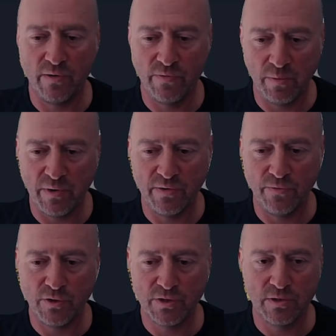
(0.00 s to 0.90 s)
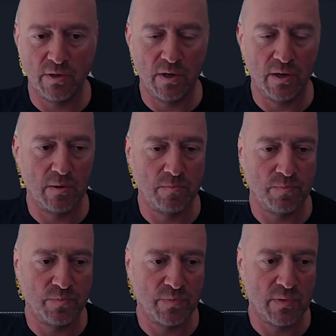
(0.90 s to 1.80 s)
February 1st.
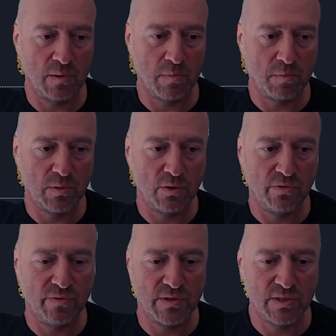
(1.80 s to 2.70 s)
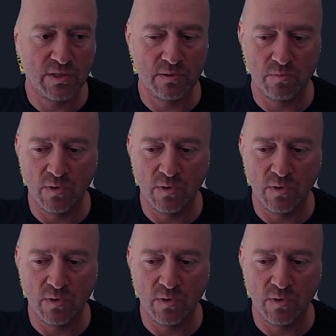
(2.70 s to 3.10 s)
Upload this,